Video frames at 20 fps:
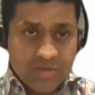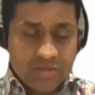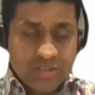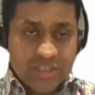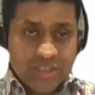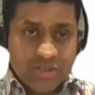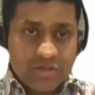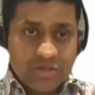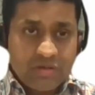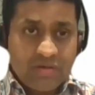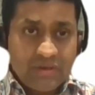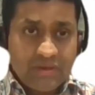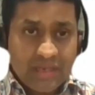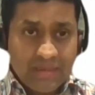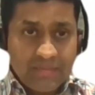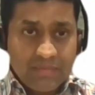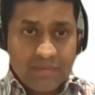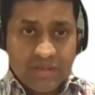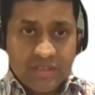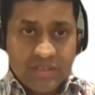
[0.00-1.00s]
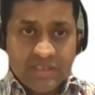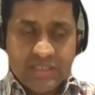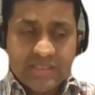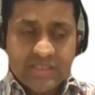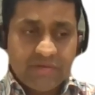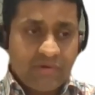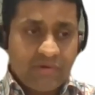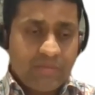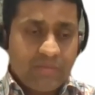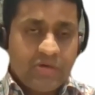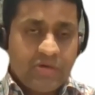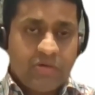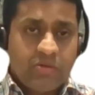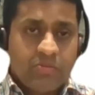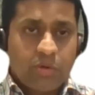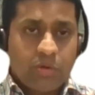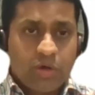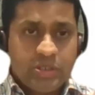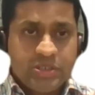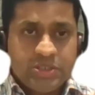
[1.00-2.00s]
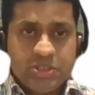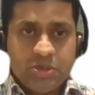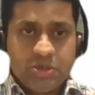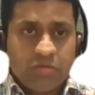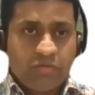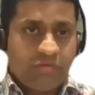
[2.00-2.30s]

So just to give numbers, it's somewhere between 0.05%